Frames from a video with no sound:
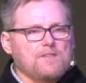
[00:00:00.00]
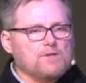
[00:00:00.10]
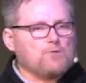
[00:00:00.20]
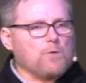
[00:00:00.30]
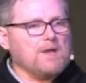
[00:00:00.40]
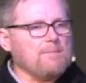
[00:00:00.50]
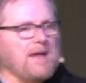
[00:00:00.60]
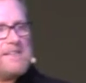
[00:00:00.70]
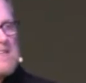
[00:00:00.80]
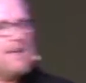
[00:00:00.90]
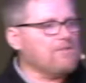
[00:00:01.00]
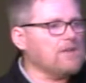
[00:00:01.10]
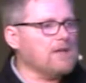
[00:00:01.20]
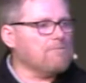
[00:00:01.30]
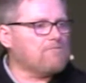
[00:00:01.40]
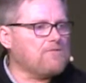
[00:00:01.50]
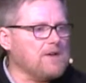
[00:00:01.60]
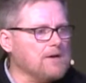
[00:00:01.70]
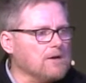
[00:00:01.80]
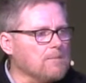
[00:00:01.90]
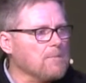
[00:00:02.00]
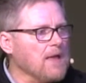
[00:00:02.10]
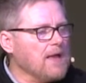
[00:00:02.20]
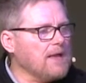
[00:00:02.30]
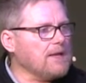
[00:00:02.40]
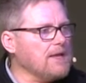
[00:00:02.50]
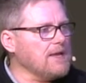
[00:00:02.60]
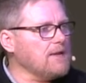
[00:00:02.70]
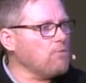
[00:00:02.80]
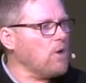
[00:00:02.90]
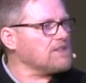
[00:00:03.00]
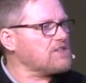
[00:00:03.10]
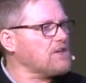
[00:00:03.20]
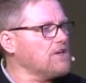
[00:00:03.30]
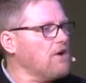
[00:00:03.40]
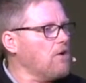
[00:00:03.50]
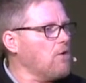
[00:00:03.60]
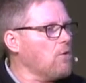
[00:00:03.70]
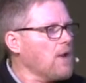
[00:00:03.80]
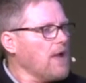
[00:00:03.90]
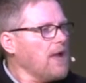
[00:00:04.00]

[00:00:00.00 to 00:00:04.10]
the dream has given him fear, and he wants to know